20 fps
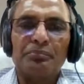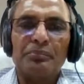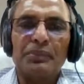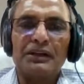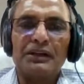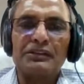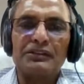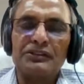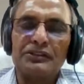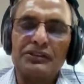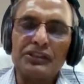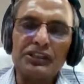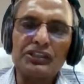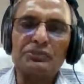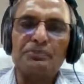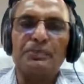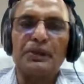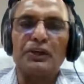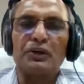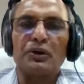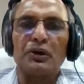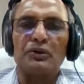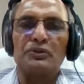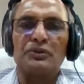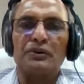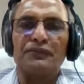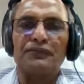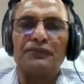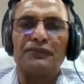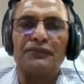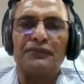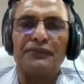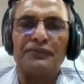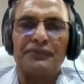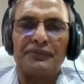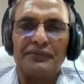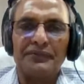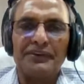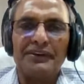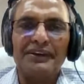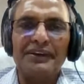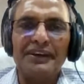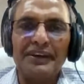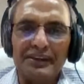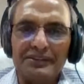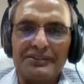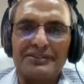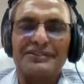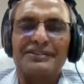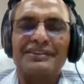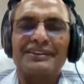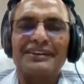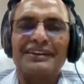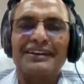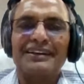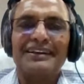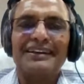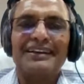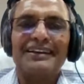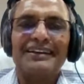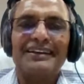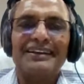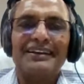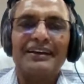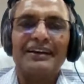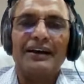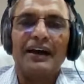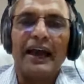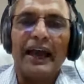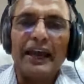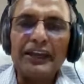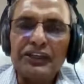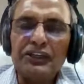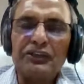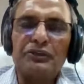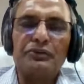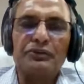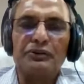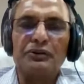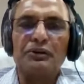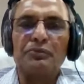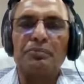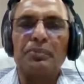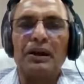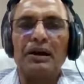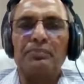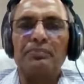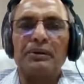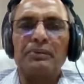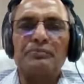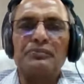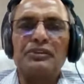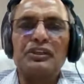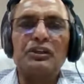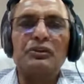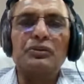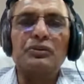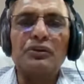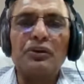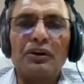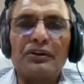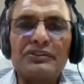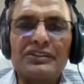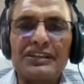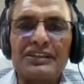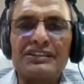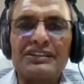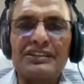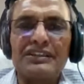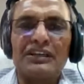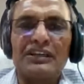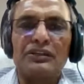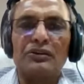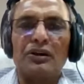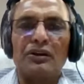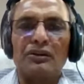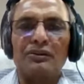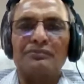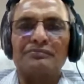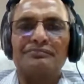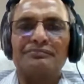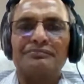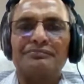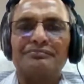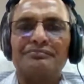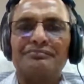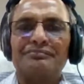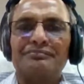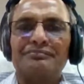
But just because of his attitude and problems, he could not succeed at all.